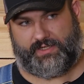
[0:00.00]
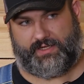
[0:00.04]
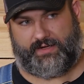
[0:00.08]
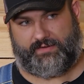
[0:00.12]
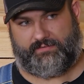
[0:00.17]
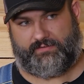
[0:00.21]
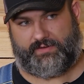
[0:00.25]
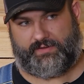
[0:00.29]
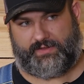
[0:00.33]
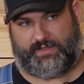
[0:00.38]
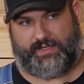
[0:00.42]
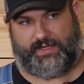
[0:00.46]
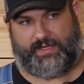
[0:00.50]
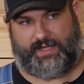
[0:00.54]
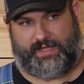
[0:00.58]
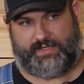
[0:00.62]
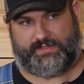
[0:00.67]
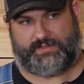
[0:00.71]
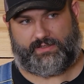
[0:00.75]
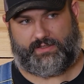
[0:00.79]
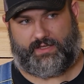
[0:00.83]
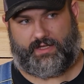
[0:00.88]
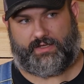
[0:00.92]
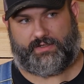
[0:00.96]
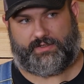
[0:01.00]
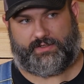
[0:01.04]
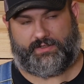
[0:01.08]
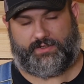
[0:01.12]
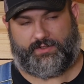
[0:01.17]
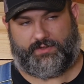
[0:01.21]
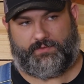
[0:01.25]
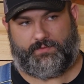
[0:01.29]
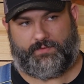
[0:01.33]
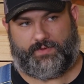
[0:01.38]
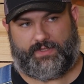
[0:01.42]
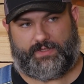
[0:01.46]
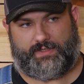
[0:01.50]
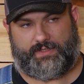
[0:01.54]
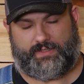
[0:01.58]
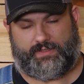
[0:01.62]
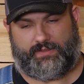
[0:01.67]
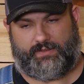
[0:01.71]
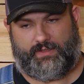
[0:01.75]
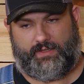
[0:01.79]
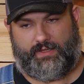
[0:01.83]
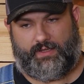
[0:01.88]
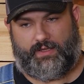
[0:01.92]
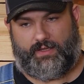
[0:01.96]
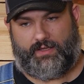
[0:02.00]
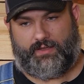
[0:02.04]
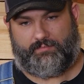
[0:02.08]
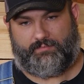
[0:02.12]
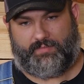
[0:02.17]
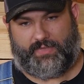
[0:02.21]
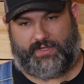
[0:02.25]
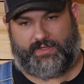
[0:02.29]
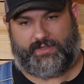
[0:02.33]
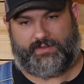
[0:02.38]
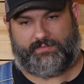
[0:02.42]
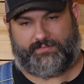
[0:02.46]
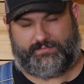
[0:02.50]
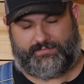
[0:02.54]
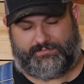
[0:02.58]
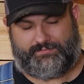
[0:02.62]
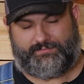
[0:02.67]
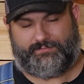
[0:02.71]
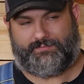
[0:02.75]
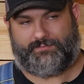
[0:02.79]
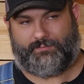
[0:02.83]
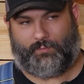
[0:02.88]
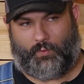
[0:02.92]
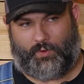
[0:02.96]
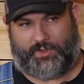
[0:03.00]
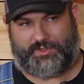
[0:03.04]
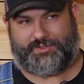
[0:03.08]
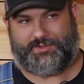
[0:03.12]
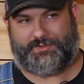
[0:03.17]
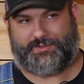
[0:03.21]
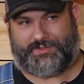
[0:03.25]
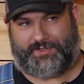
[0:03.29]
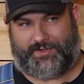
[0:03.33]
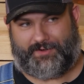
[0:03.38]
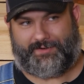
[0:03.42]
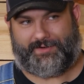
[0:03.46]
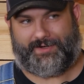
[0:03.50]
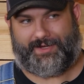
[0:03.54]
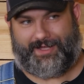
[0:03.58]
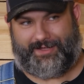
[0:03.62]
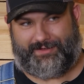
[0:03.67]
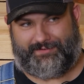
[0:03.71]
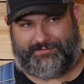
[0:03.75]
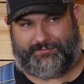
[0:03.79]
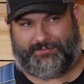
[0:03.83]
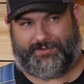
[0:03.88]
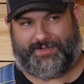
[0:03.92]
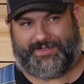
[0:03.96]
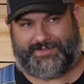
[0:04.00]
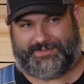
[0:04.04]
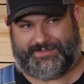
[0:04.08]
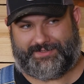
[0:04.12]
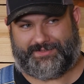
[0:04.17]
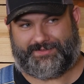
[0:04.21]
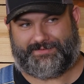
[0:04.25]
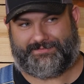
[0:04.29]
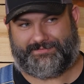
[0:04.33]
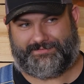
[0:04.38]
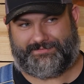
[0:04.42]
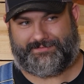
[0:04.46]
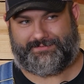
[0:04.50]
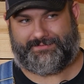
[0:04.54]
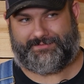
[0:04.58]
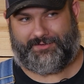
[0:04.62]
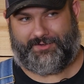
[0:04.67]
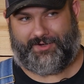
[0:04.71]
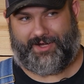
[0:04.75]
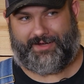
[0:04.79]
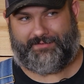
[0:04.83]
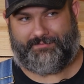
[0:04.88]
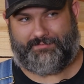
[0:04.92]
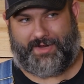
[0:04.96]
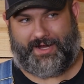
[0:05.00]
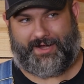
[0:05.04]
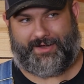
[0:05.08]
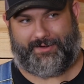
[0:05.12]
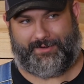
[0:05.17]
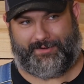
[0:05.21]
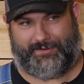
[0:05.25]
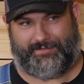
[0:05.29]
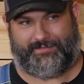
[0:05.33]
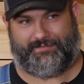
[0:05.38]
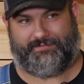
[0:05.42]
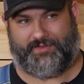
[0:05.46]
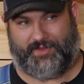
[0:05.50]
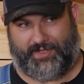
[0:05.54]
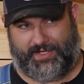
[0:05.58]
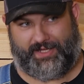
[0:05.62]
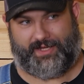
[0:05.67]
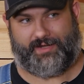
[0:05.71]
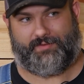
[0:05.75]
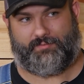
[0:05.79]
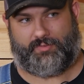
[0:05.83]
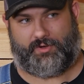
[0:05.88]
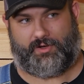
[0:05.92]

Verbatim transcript: and everything has a lot to do with it, mm -hmm. but what you start off with is a great bearer of the end